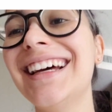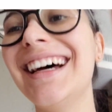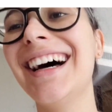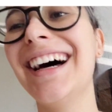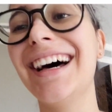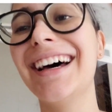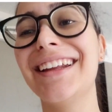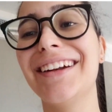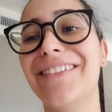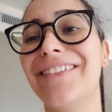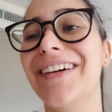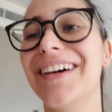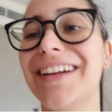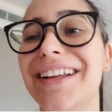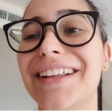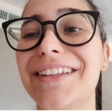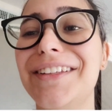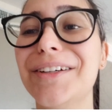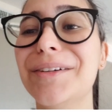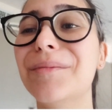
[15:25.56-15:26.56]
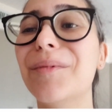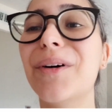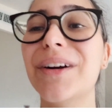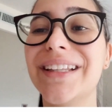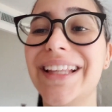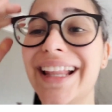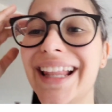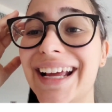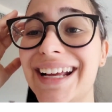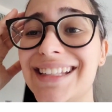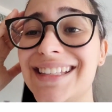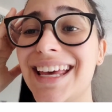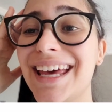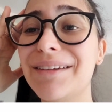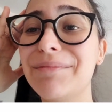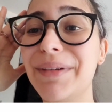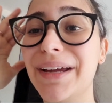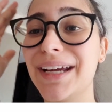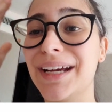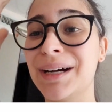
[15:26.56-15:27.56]
I don't want to do more than like
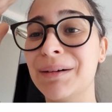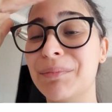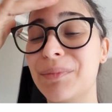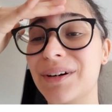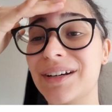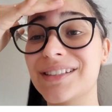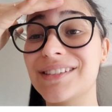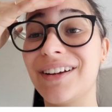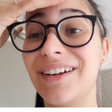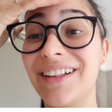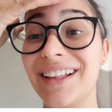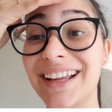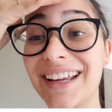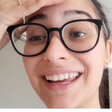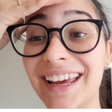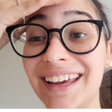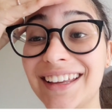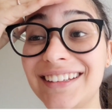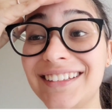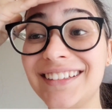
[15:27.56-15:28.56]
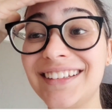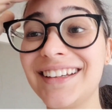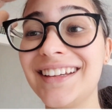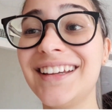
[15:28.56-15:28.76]
10 makeup works all again.